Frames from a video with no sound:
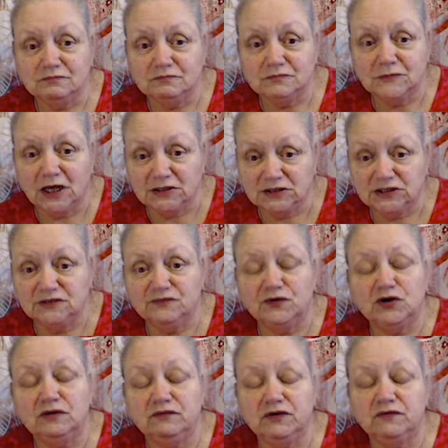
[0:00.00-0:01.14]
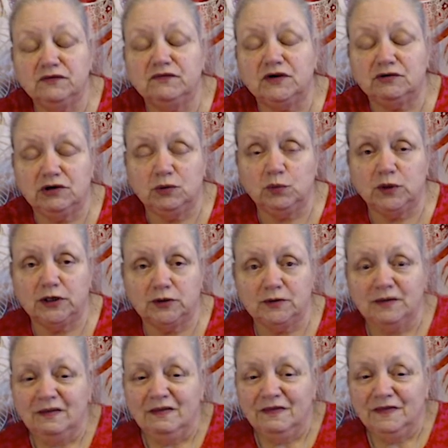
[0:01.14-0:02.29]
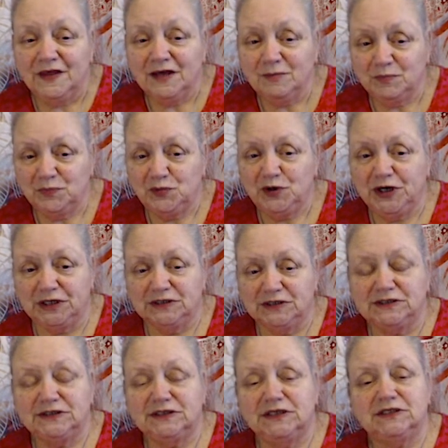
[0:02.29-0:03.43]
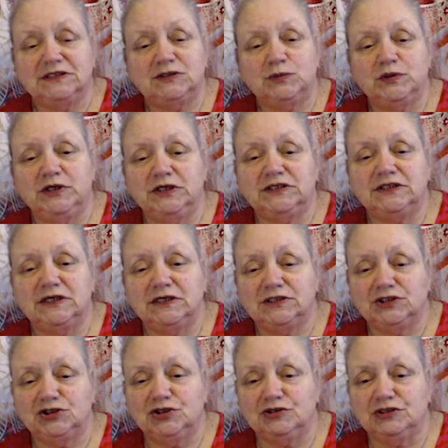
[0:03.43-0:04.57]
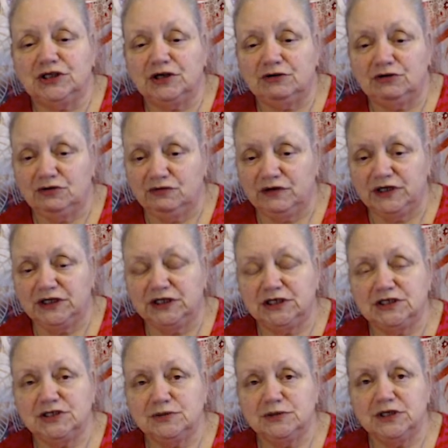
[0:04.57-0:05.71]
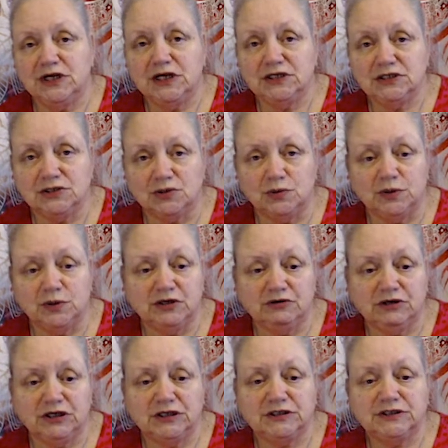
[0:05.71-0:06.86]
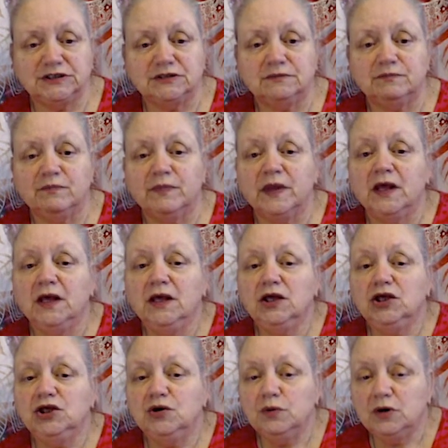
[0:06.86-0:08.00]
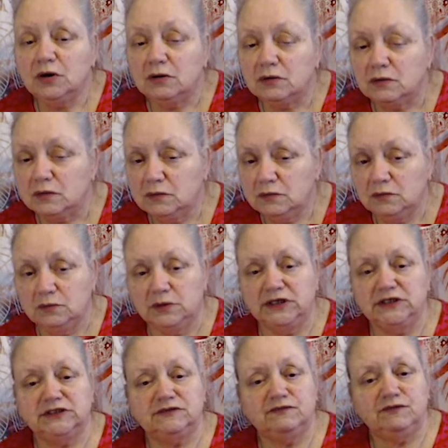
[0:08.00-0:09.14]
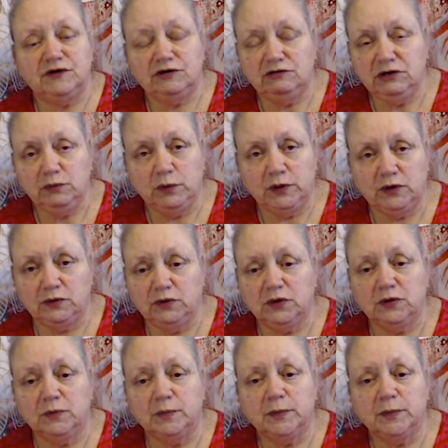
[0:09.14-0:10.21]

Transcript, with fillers: and survive it very well. That brings this week's Astro Tarot reading to an end, Aquarius. You are always very welcome,